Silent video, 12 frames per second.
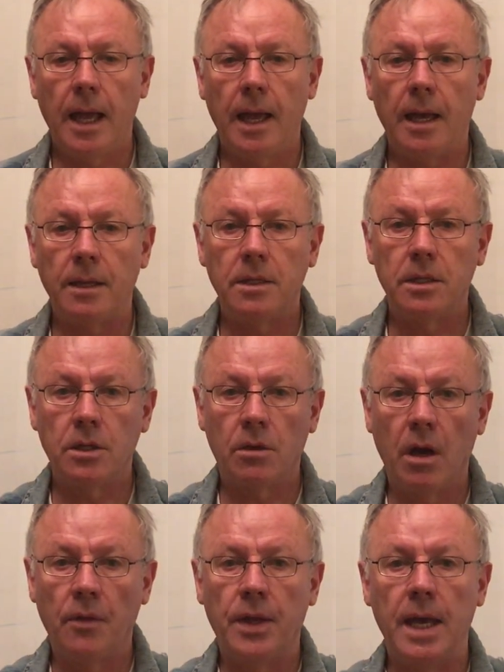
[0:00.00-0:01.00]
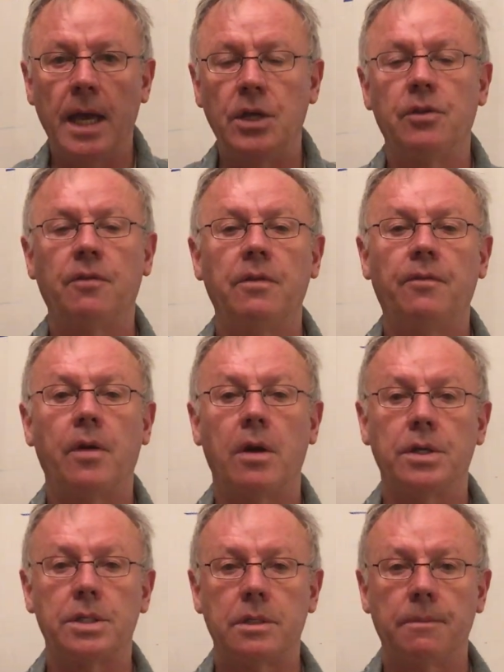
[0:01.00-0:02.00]
and you're on the edge of the
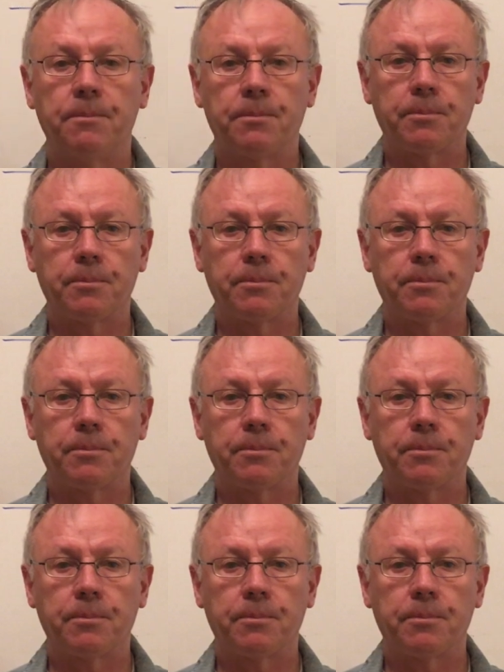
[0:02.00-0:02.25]
forest.